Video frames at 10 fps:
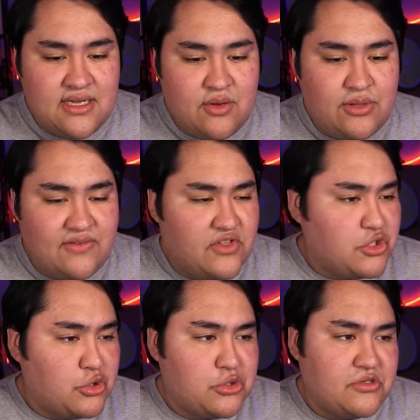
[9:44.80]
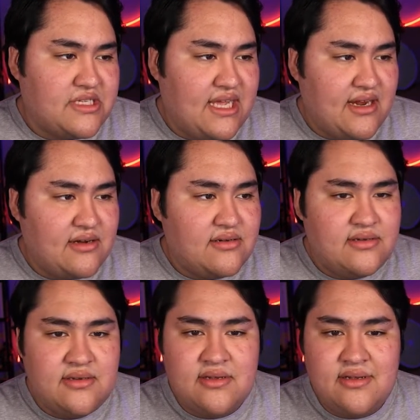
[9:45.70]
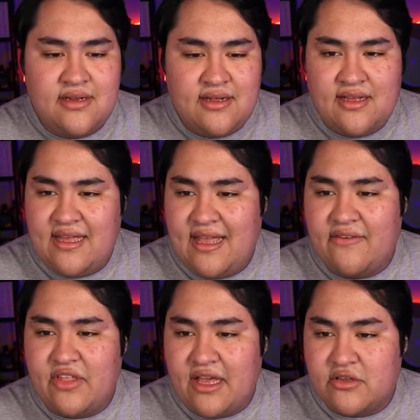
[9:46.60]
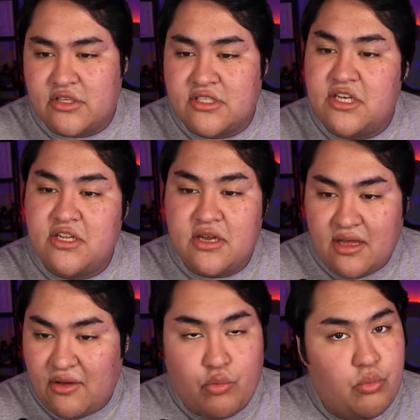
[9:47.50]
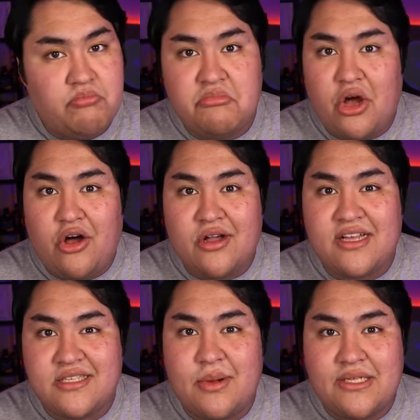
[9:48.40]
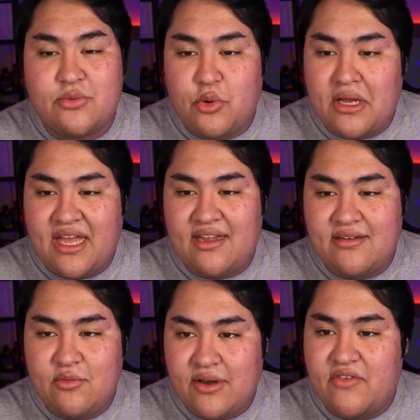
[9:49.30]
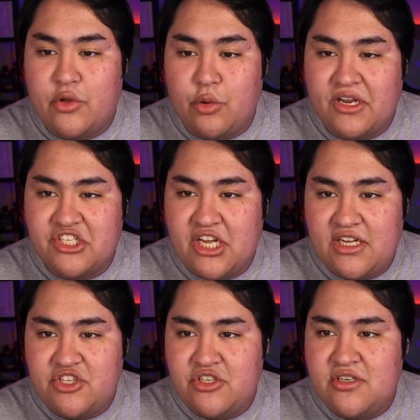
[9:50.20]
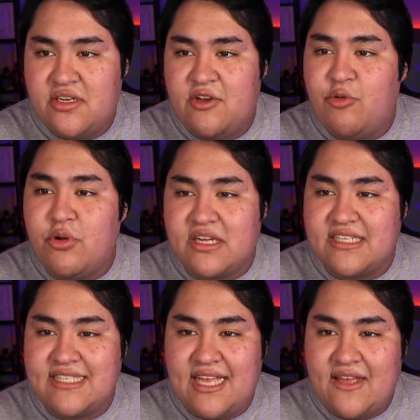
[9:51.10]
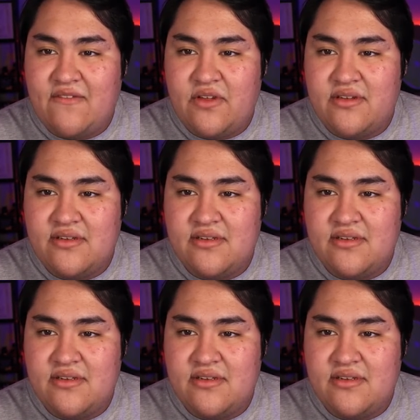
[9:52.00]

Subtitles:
leave the socials there. Everything else looks good. All customizable again, whatever you want to change. We'll click save. We're going to